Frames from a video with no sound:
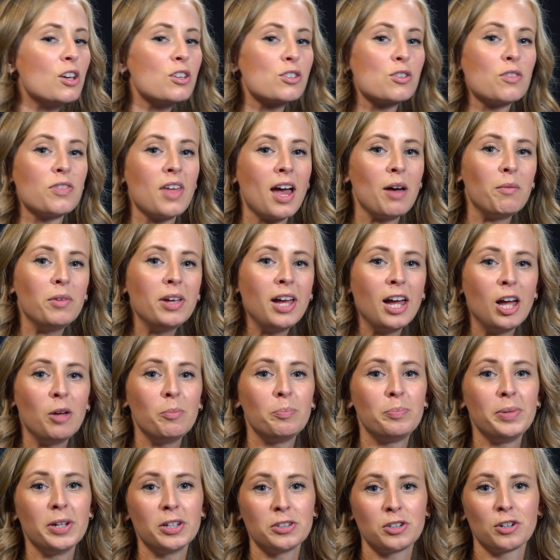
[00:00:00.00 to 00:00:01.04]
so that will
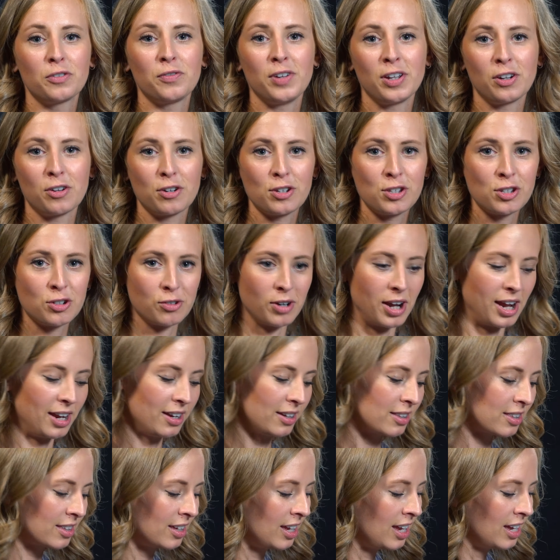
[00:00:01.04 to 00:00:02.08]
help build your finger
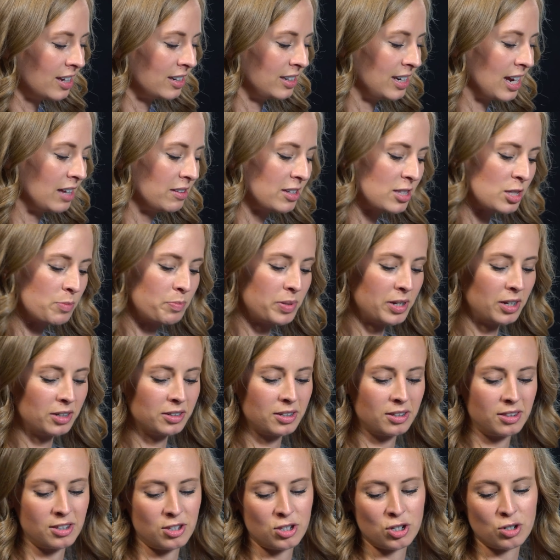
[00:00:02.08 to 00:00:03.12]
strength. Now let's build
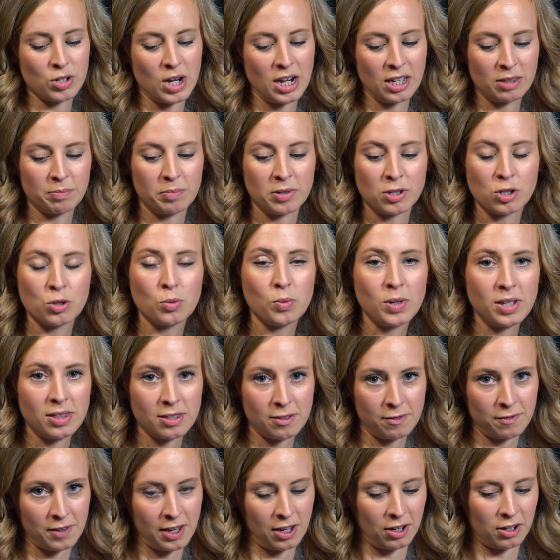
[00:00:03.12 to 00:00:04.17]
the strength between
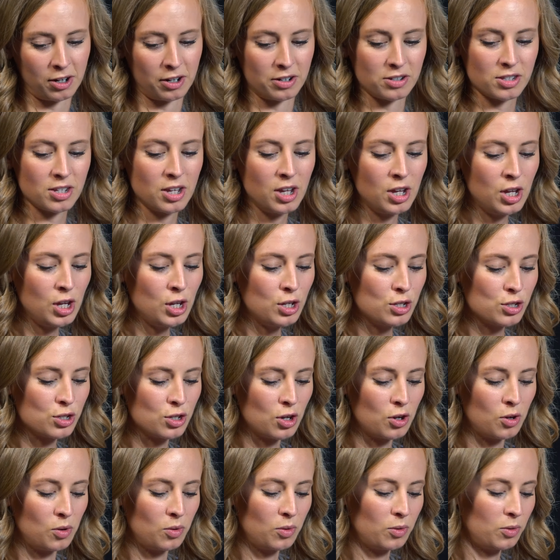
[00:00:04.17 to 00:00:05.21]
the fingers.
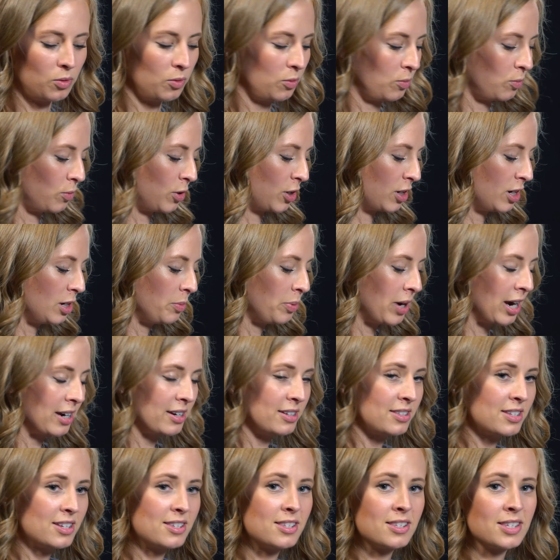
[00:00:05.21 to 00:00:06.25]
So we're gonna
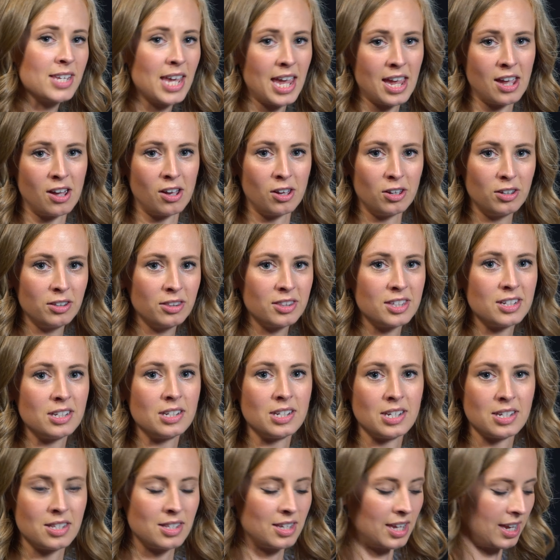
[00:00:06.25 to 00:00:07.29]
practice a scale, the
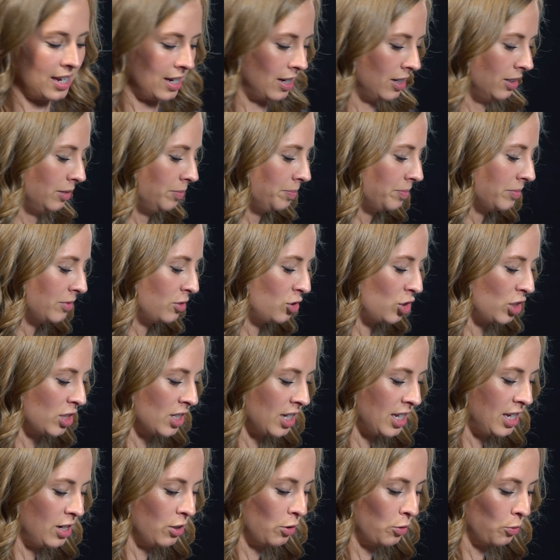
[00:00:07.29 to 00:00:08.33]
D scale, just
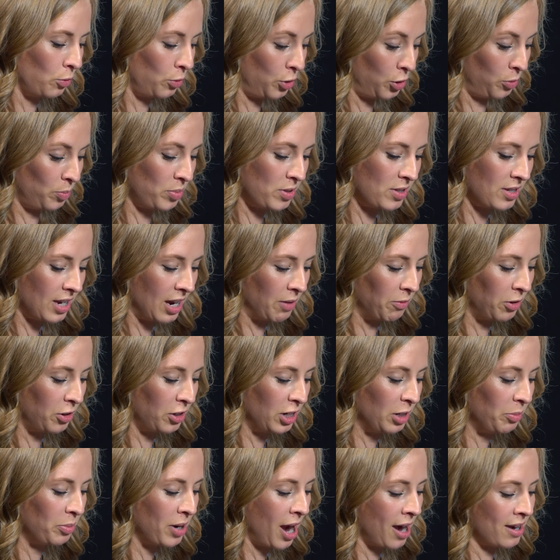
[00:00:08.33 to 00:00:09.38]
in groups, and we're
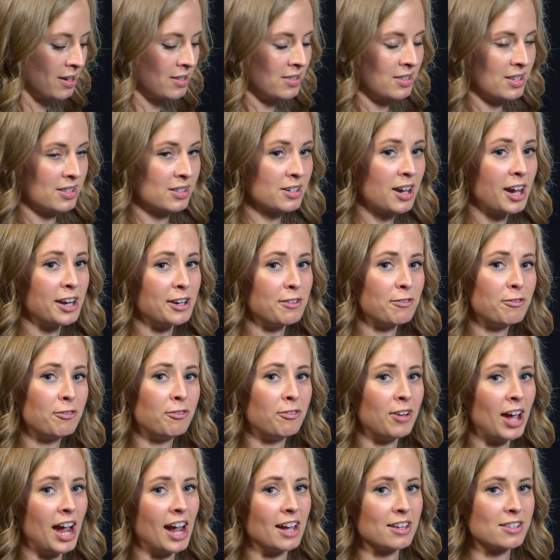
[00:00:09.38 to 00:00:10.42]
gonna practice this kind of
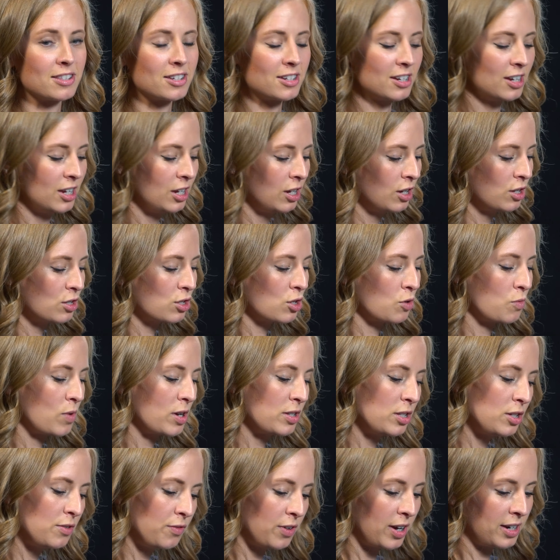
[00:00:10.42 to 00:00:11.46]
fast. So
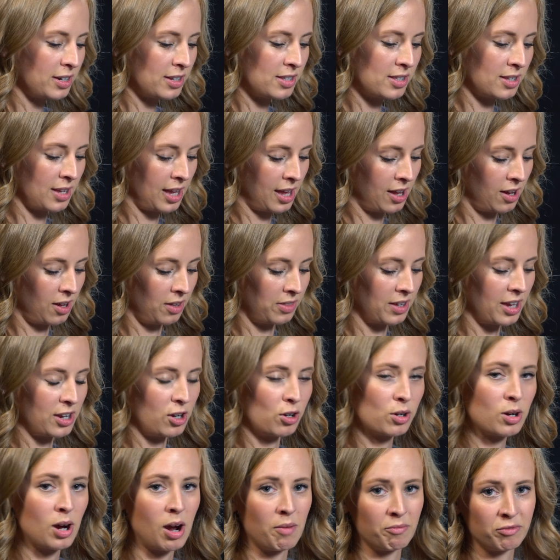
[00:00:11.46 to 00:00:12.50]
once you find a scale that
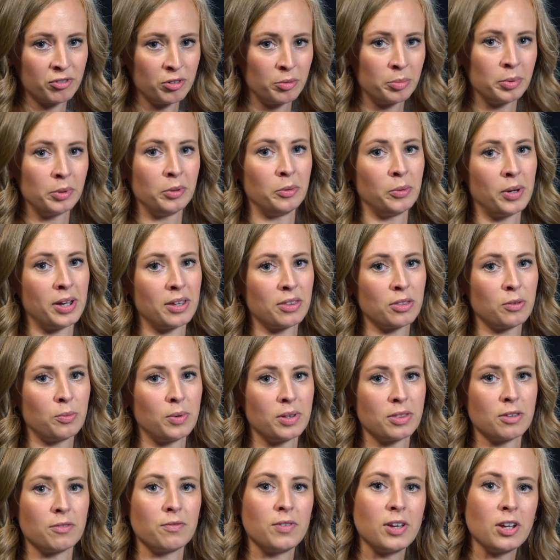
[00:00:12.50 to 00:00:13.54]
you're comfortable with,
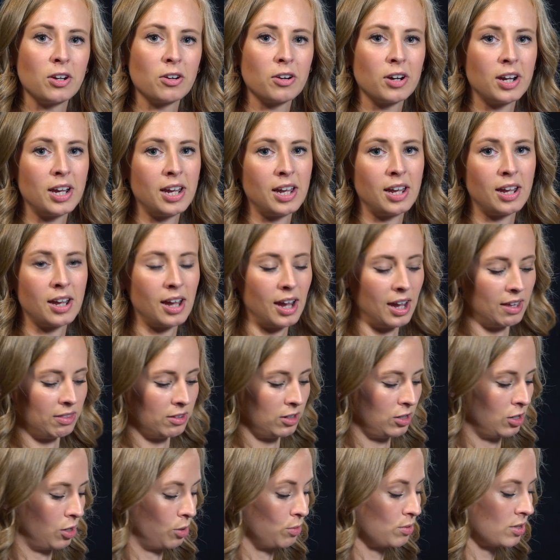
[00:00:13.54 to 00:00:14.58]
with the fingering and
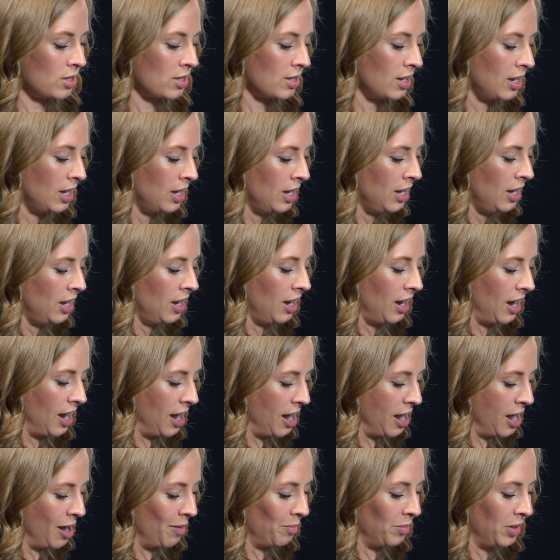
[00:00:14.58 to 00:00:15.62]
the notes,
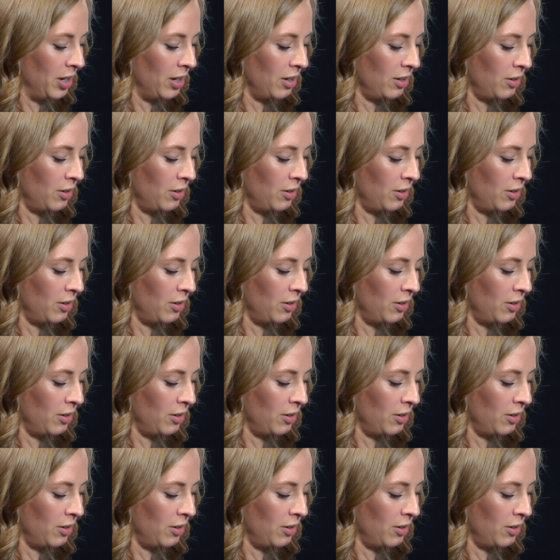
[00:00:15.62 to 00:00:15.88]
um,